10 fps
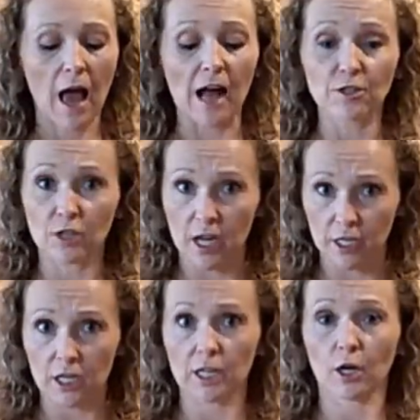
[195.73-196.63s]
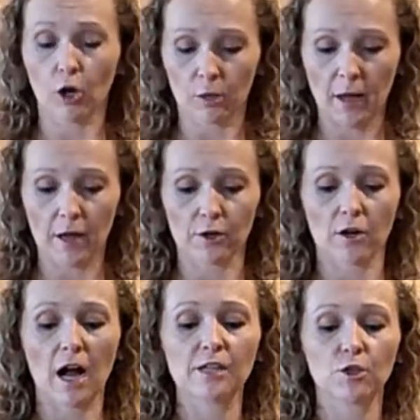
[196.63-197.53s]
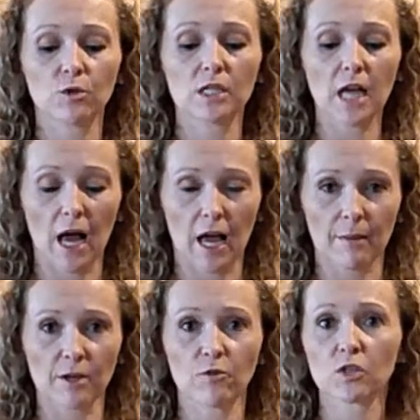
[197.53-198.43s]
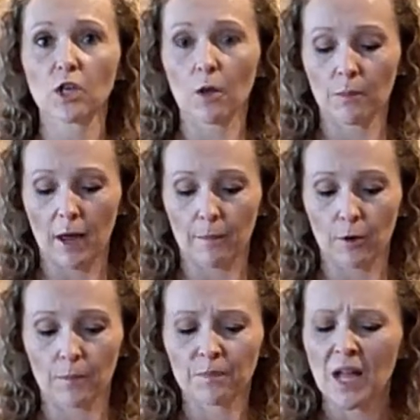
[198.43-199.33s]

I do the onion and the garlic powder, I do the thyme, I do the salt and pepper.